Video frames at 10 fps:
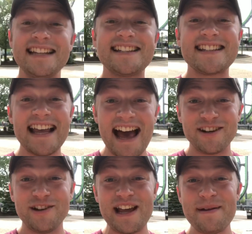
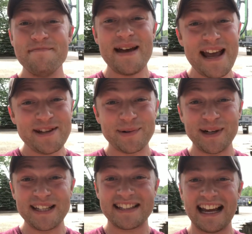Saturday, May
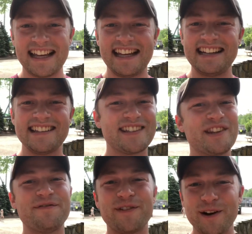22nd, and this is the
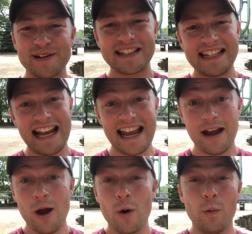first day
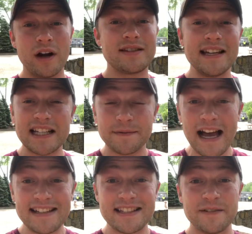where Six
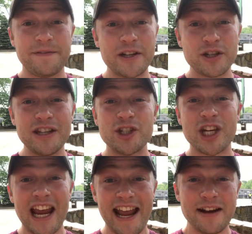Flags has officially
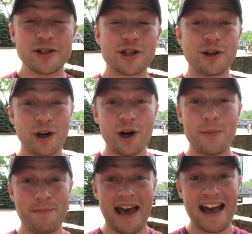changed their
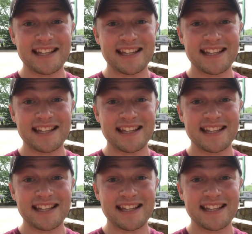mask